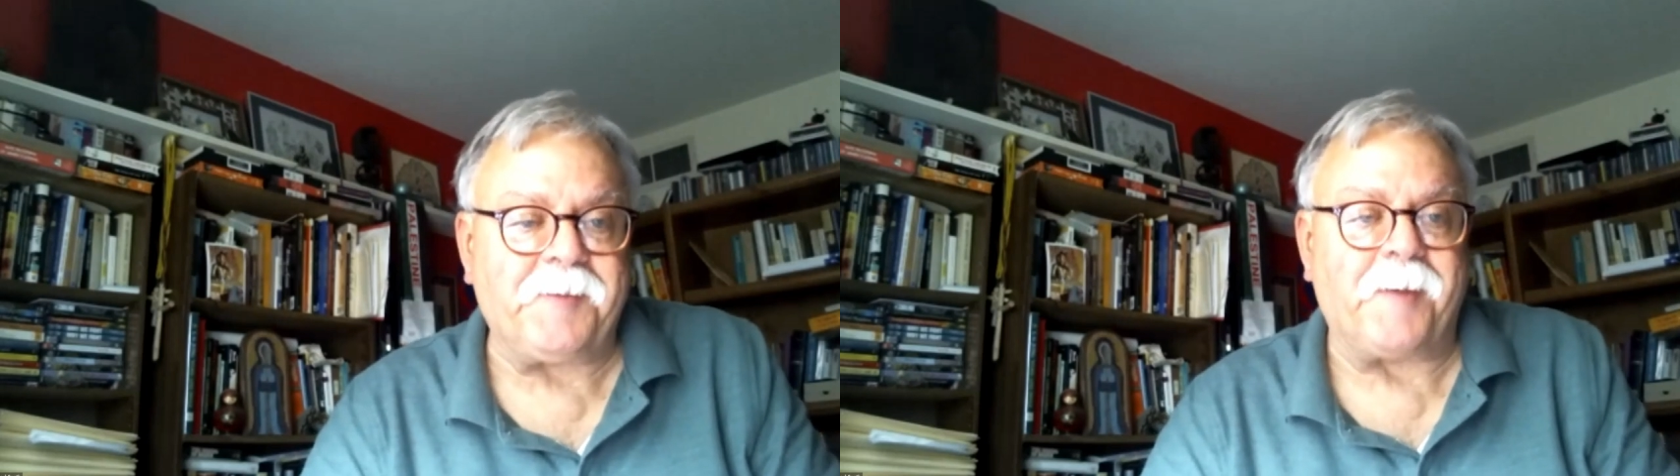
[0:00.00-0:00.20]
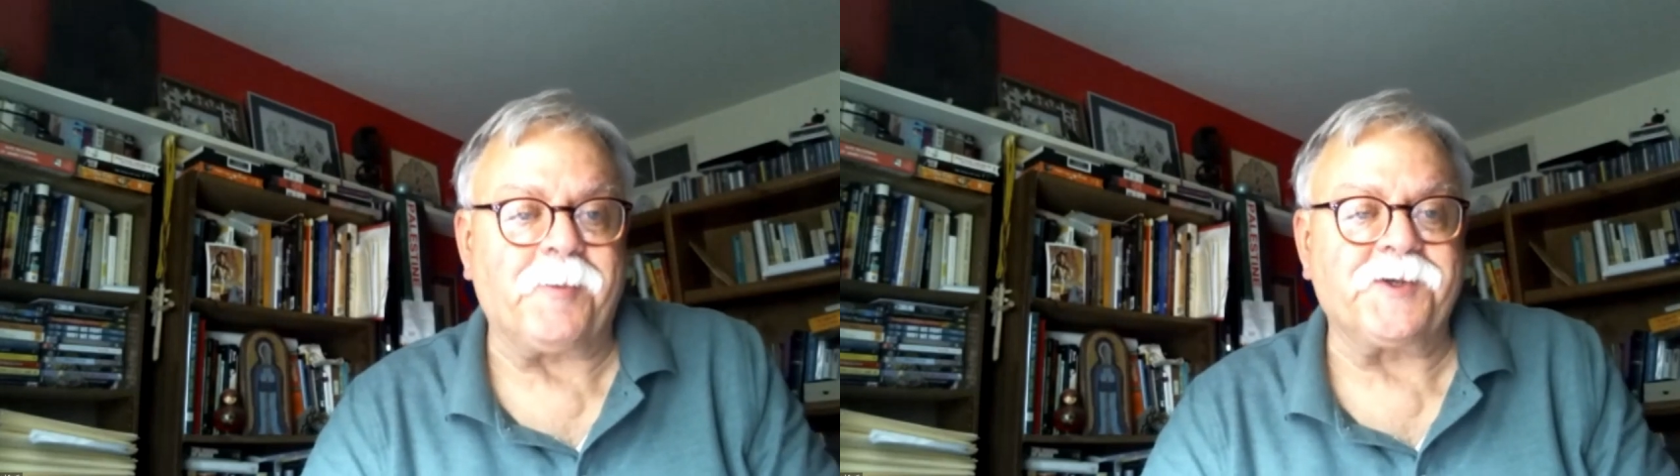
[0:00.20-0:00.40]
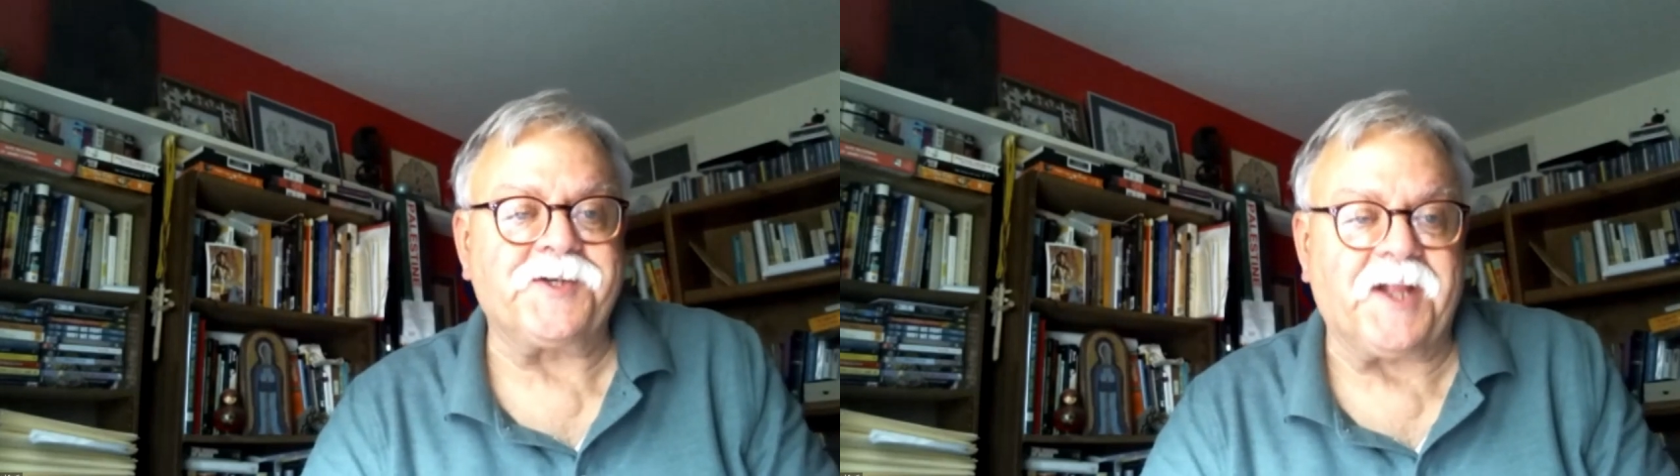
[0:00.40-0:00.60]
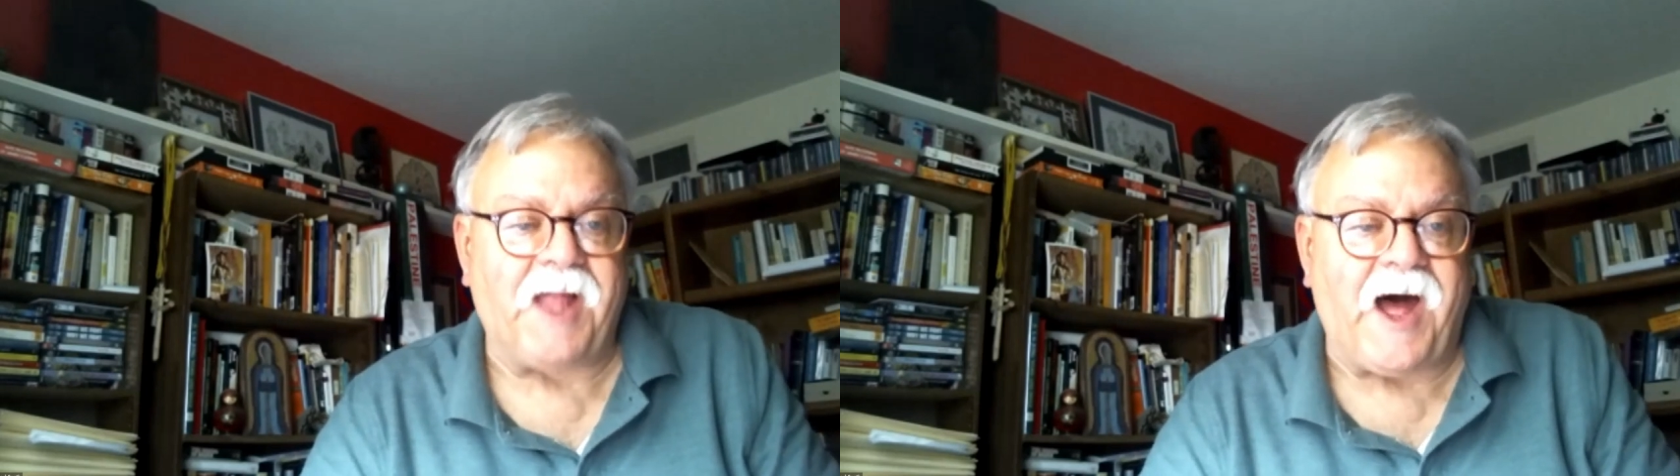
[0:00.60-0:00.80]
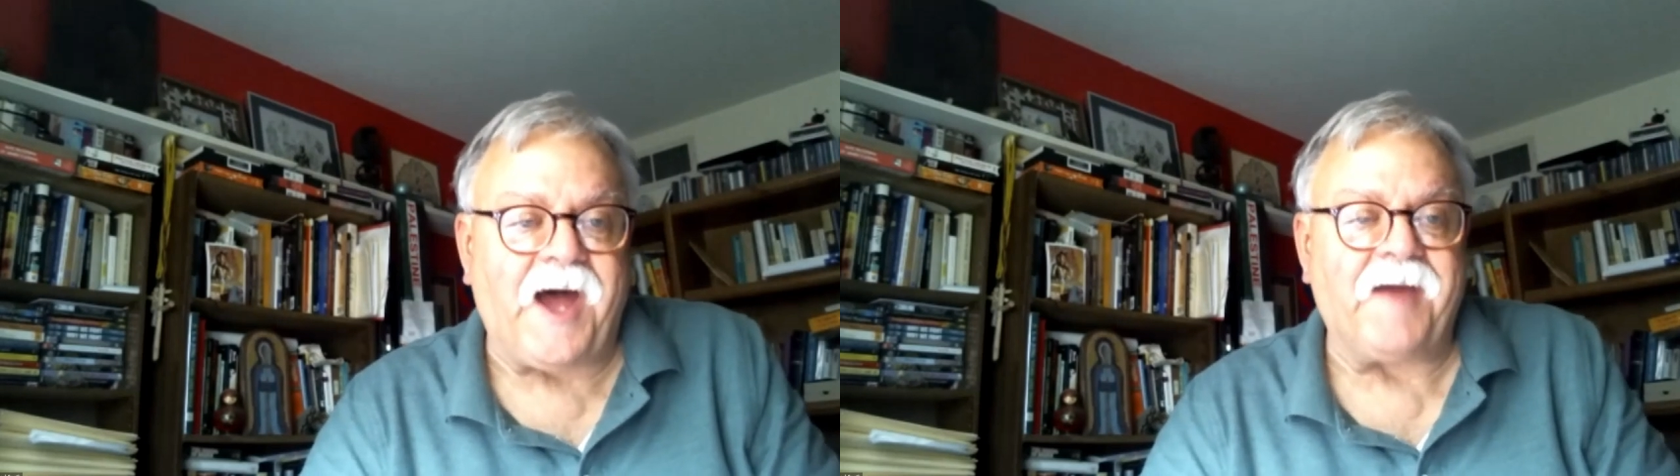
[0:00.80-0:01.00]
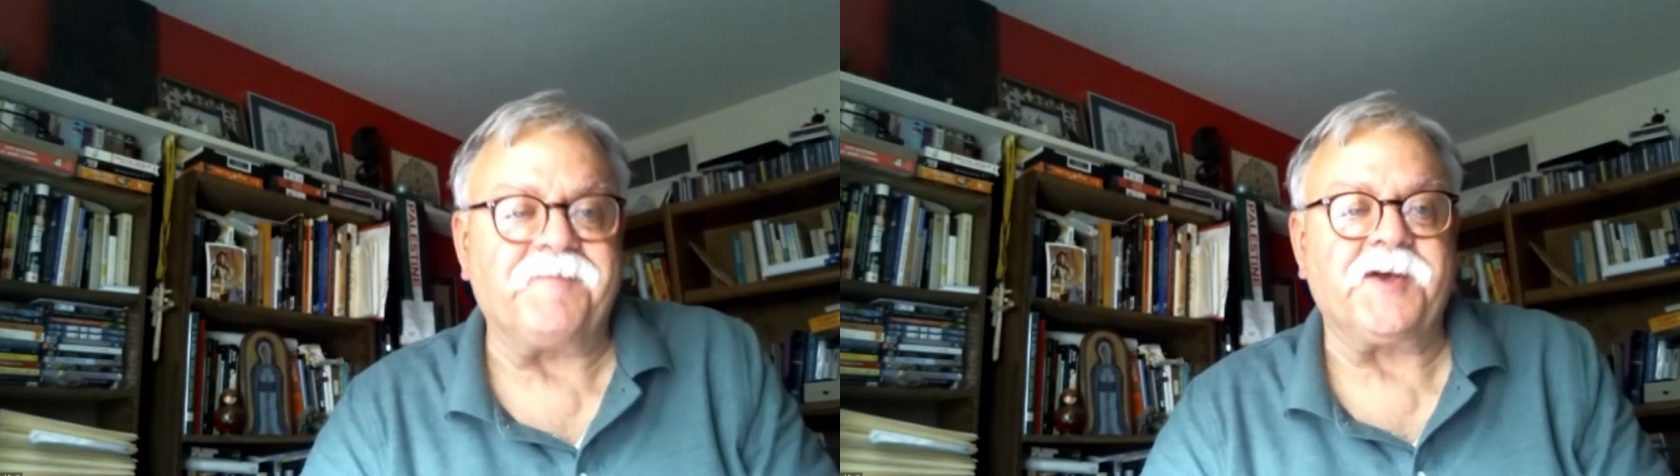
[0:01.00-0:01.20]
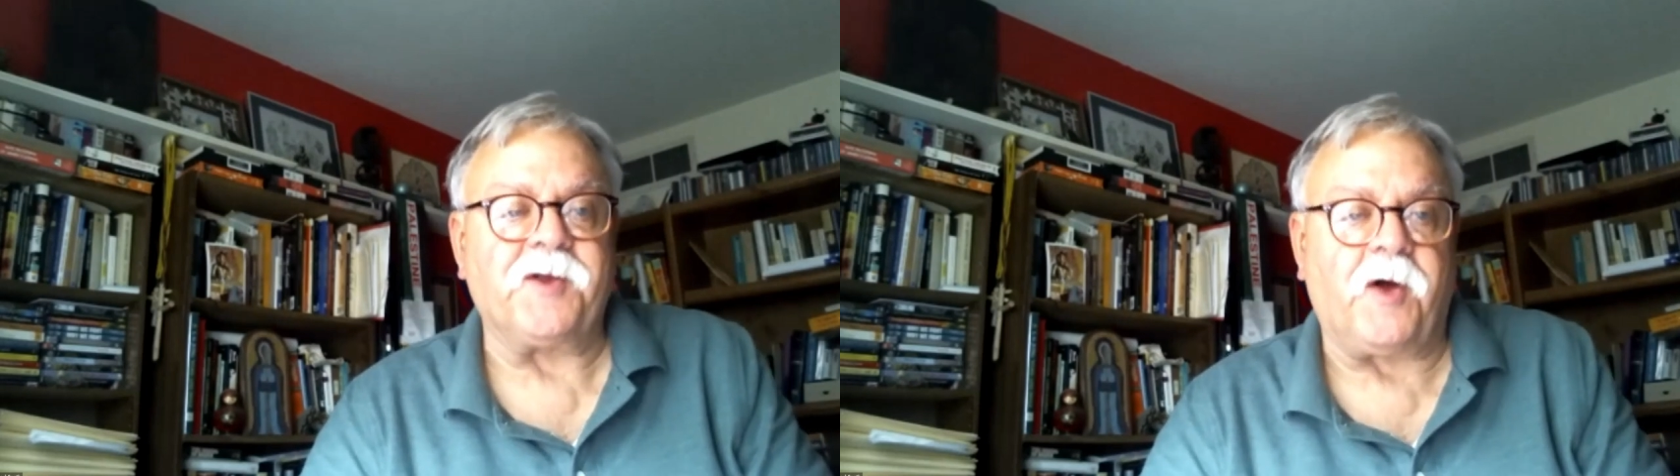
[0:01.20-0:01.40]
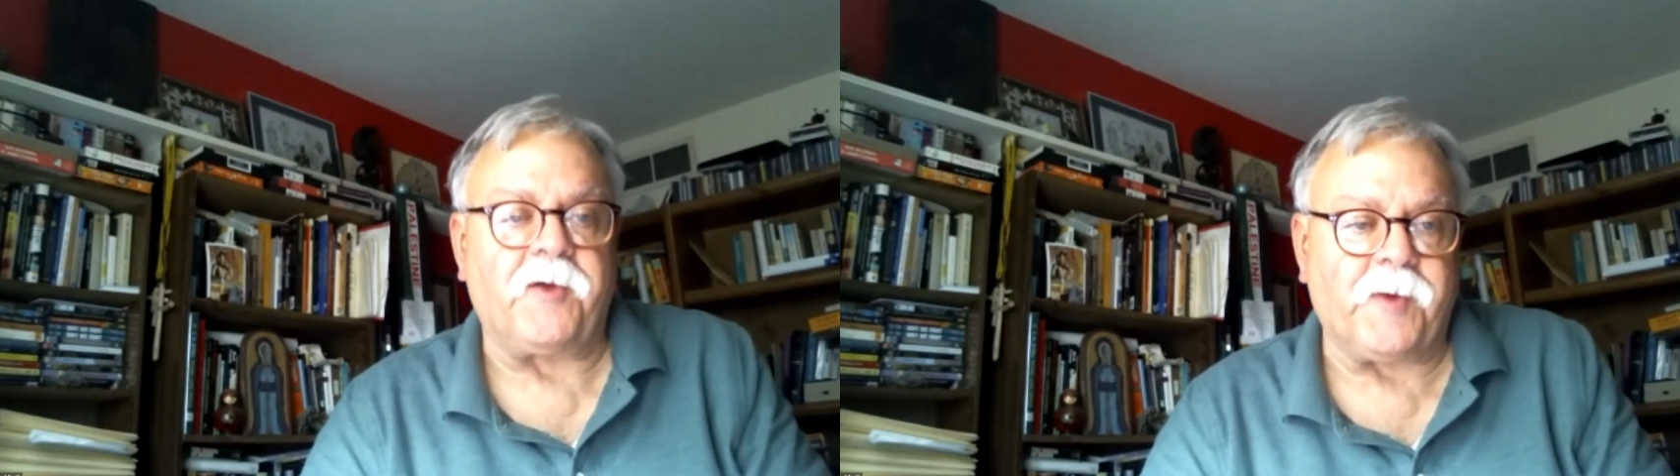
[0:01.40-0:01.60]
members and lives
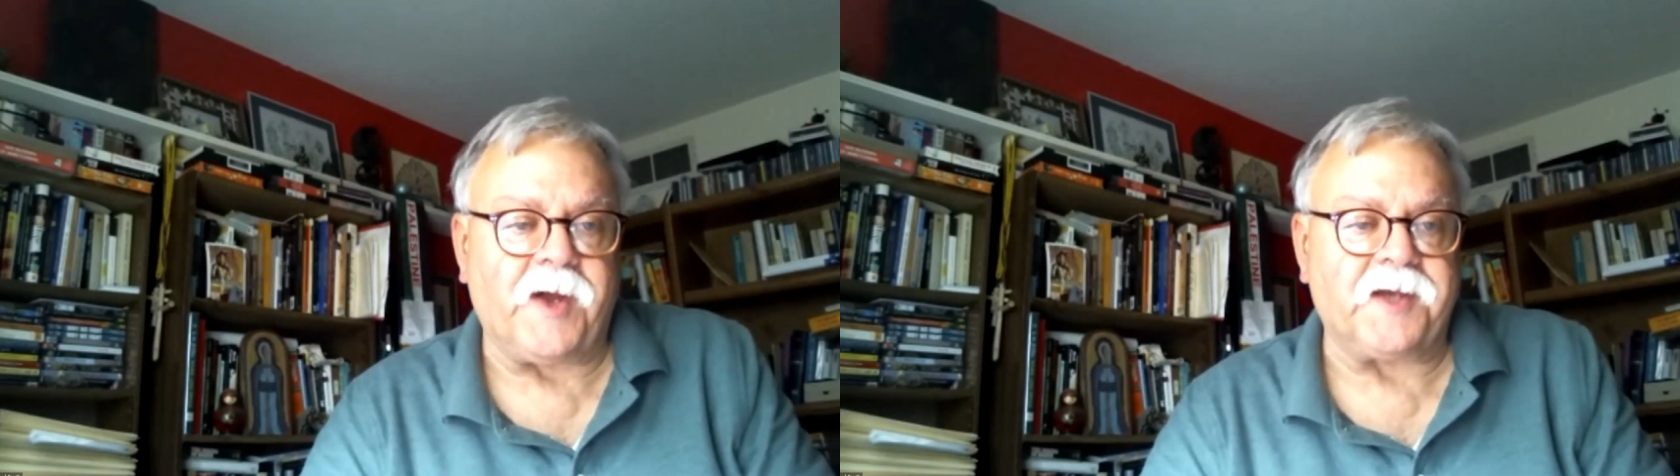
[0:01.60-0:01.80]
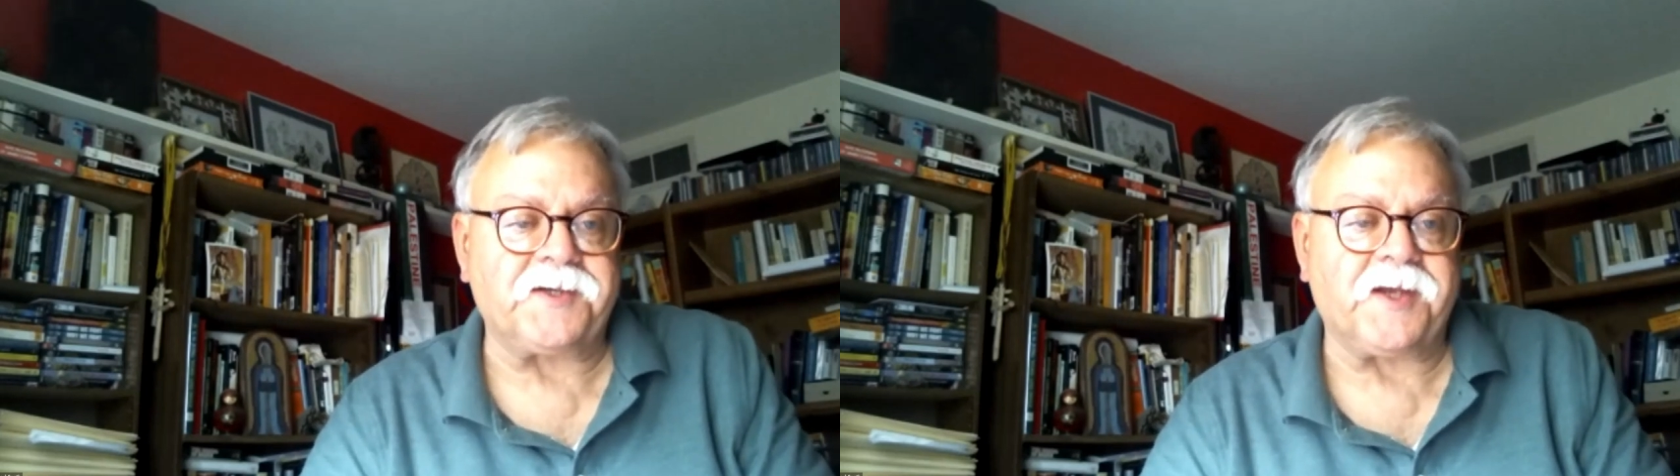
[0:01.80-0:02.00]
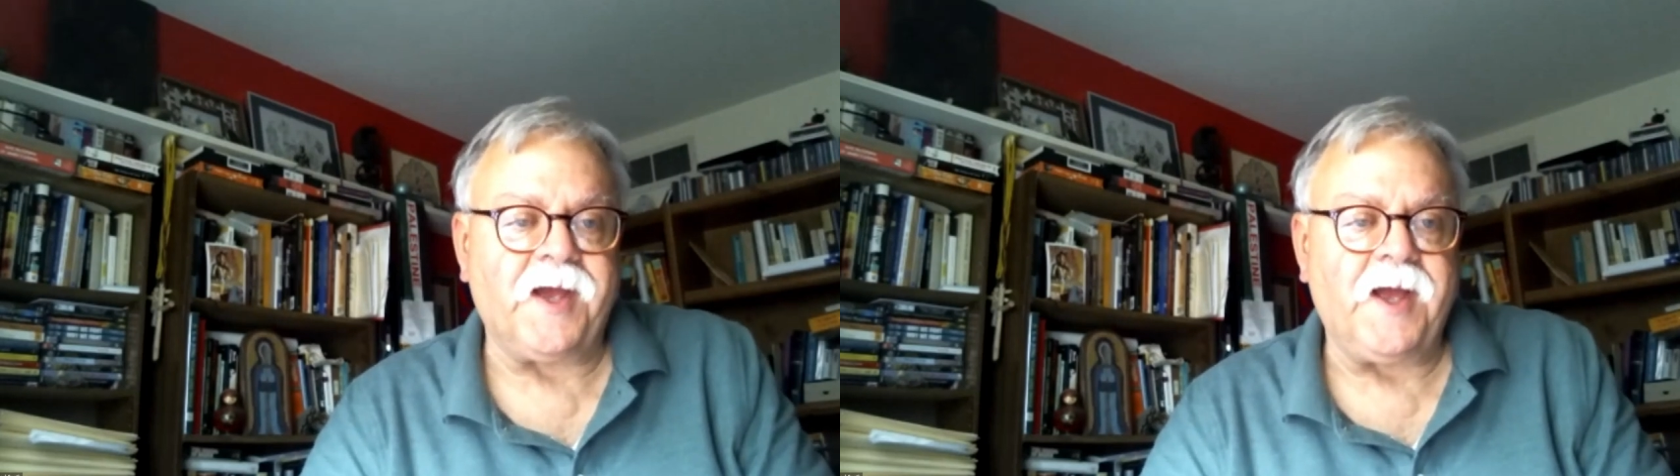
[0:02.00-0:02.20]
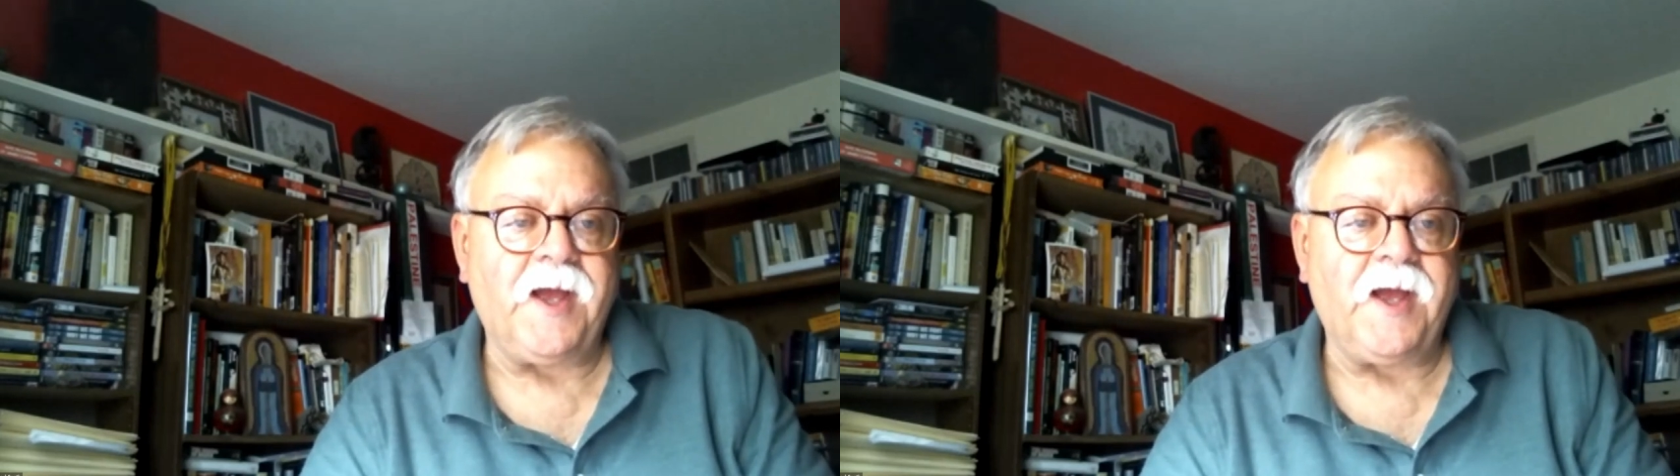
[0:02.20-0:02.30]
and all the rest.